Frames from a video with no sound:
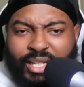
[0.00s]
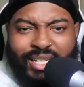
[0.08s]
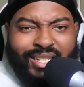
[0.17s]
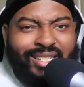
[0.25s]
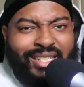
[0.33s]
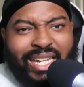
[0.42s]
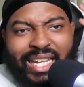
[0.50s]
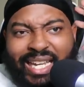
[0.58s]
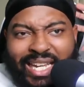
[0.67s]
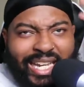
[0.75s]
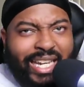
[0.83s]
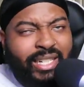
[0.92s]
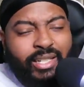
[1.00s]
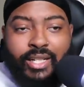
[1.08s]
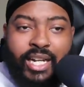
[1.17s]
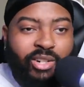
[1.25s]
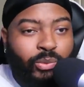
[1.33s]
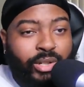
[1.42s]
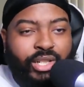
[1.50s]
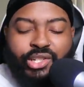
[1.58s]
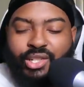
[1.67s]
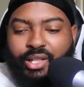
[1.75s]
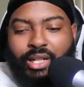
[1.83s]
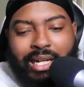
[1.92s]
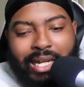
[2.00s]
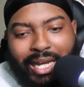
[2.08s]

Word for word: his head and neck region.